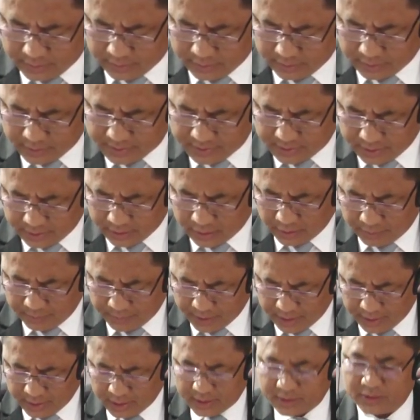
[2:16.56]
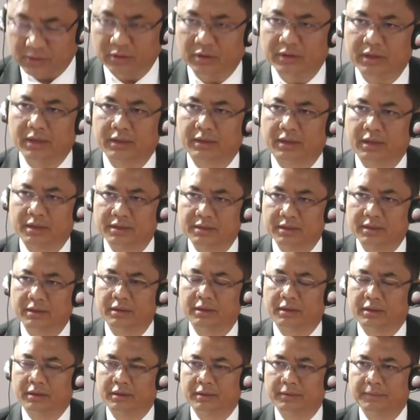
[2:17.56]
the state government has not yet
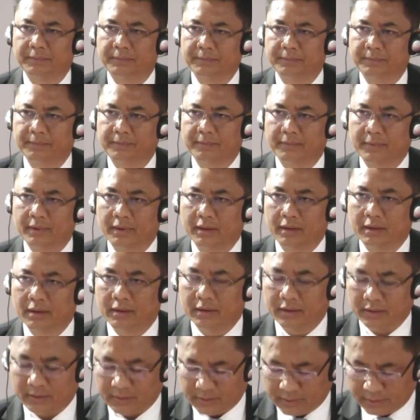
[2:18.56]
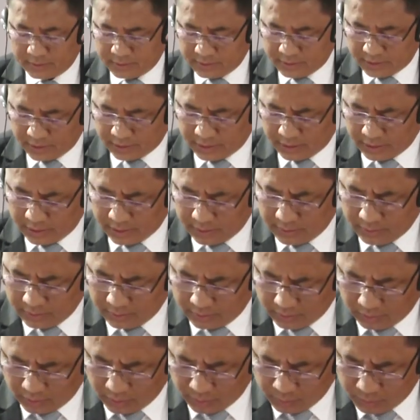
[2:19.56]
considered taking
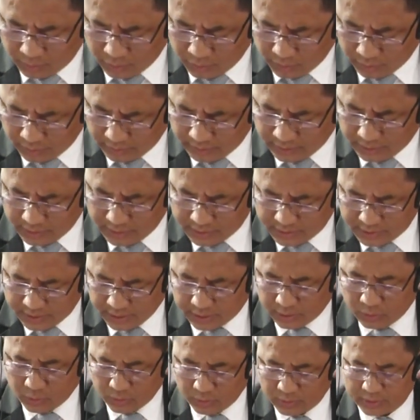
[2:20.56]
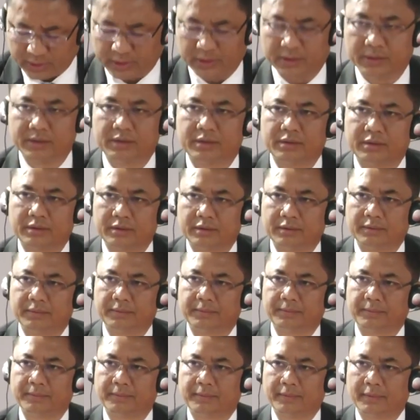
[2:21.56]
on board the stakeholders.
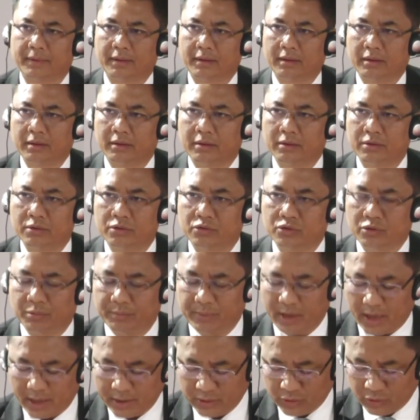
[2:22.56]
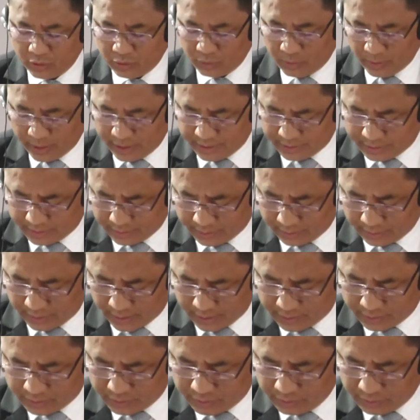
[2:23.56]
So may I know why, sir,
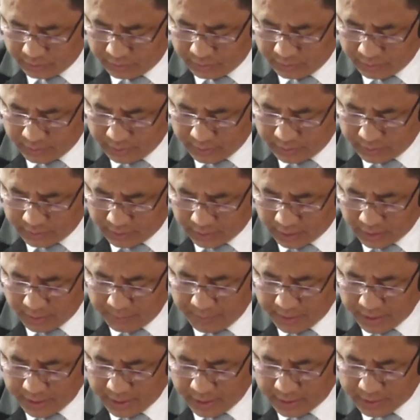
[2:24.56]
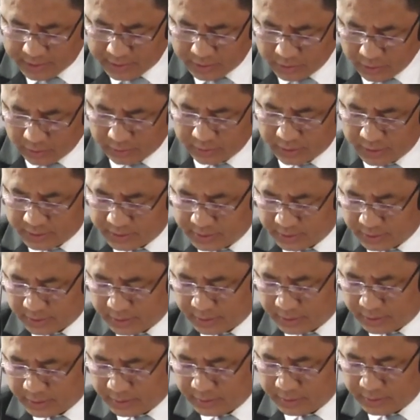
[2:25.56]
as to the government has not
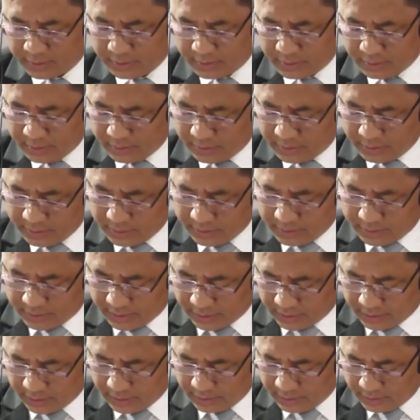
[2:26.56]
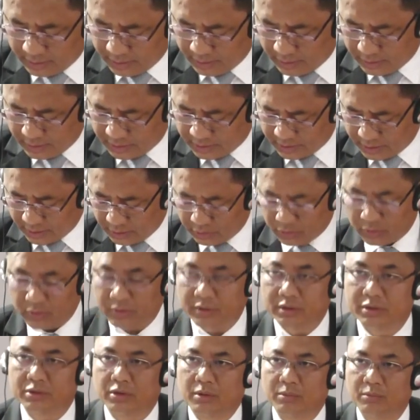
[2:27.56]
considered taking the
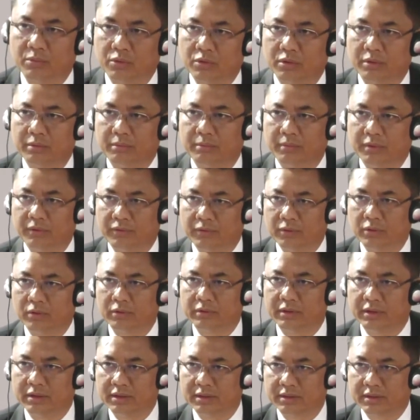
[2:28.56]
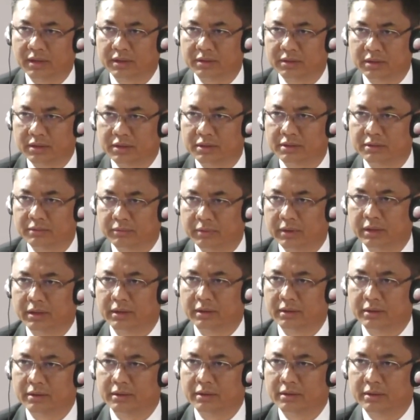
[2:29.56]
stakeholders on board before the discussions were
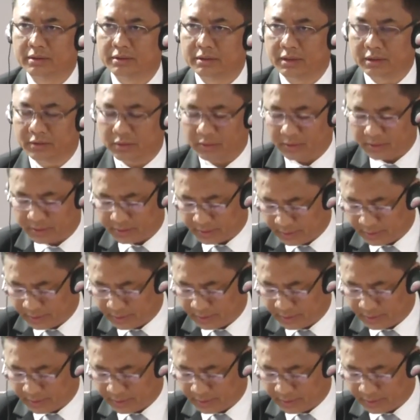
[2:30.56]
sit on?